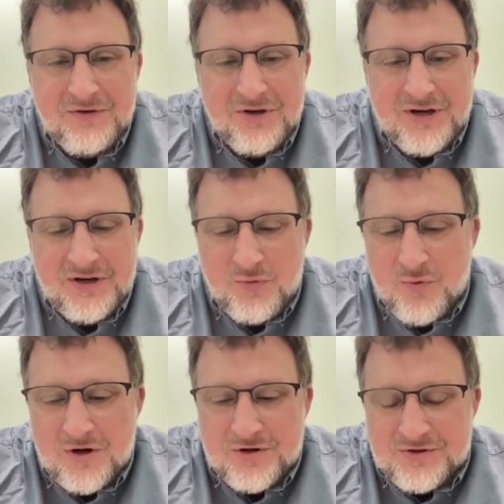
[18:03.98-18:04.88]
if you could kind of
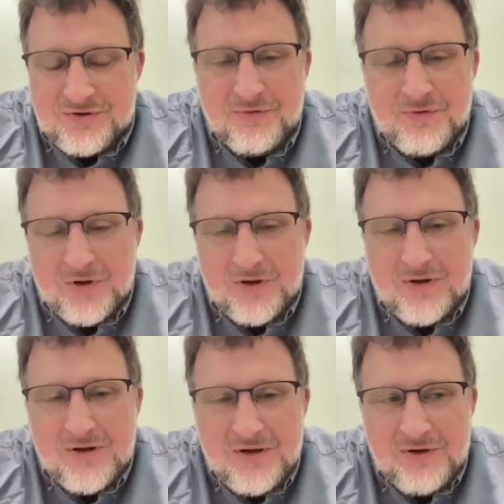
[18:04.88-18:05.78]
walk us through what
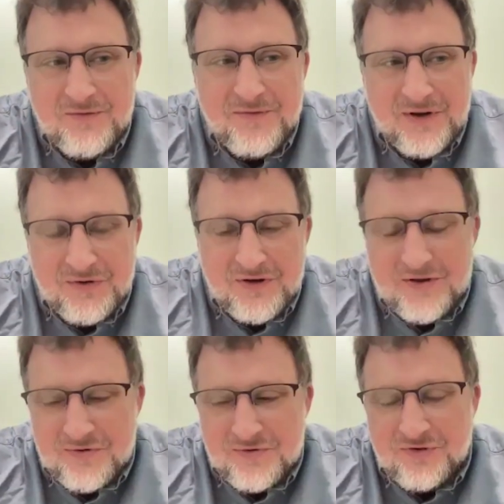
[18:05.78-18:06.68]
you found
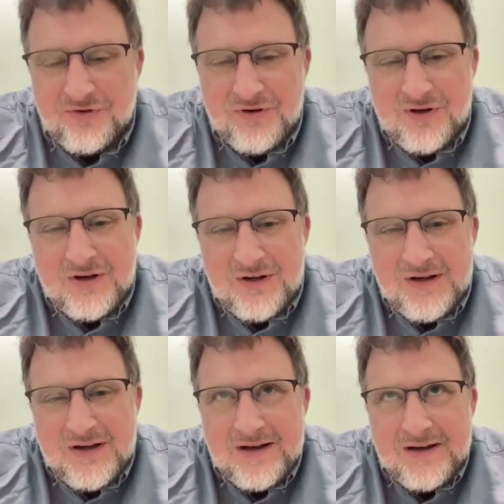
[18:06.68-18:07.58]
in those
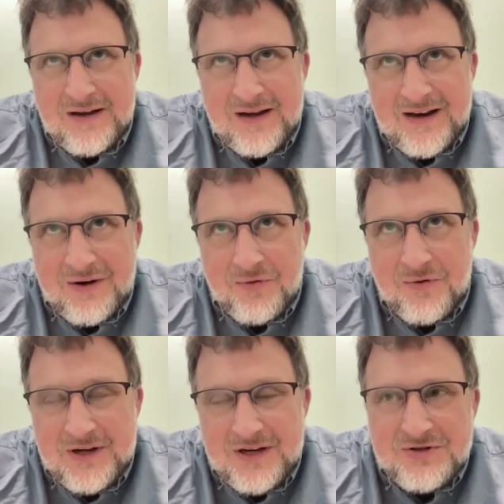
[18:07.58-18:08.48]
and
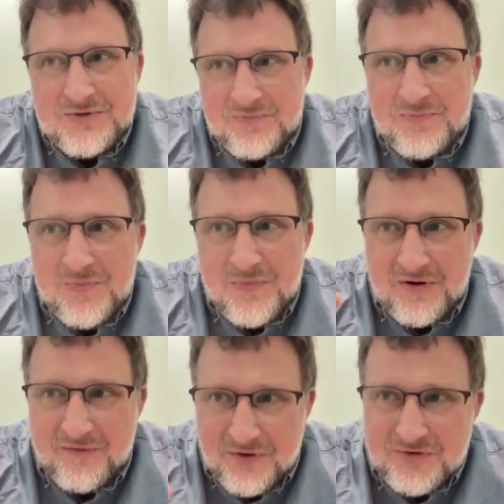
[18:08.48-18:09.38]
how each
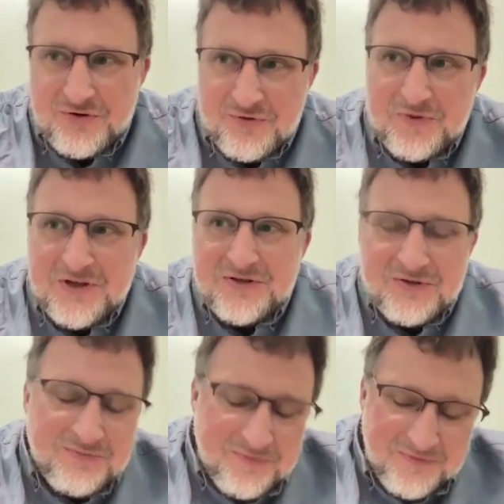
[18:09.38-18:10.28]
of those two
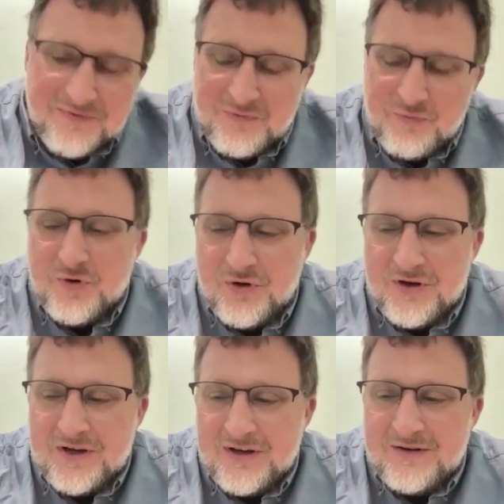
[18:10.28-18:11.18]
pieces
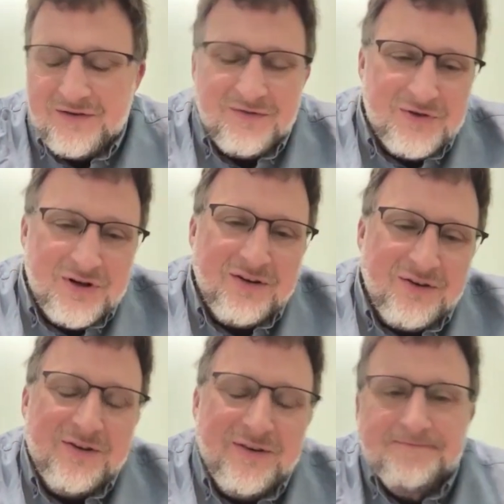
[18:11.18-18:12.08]
work in civil
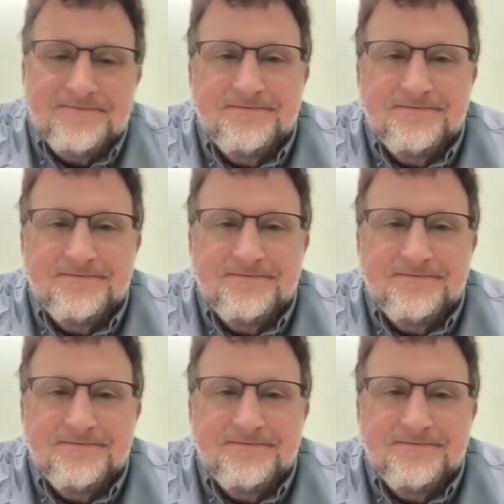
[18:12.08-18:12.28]
cases.